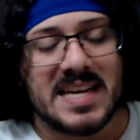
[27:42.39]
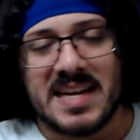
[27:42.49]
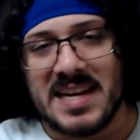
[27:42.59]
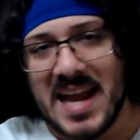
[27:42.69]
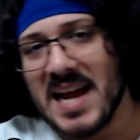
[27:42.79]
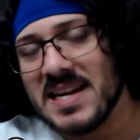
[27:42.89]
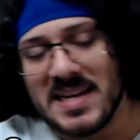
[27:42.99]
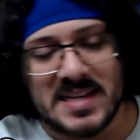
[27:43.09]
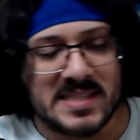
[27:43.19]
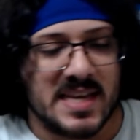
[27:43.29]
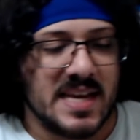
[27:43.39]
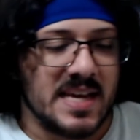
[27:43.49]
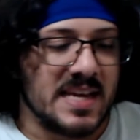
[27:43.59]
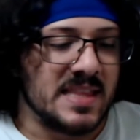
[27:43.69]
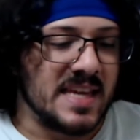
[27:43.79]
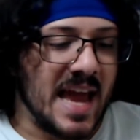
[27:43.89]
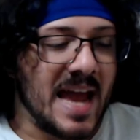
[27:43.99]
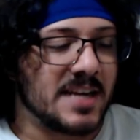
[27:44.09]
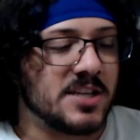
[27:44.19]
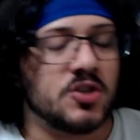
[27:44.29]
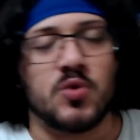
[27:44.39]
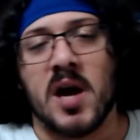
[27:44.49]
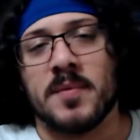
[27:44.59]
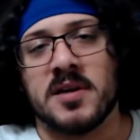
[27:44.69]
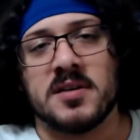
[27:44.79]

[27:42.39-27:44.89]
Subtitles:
90s in the action drama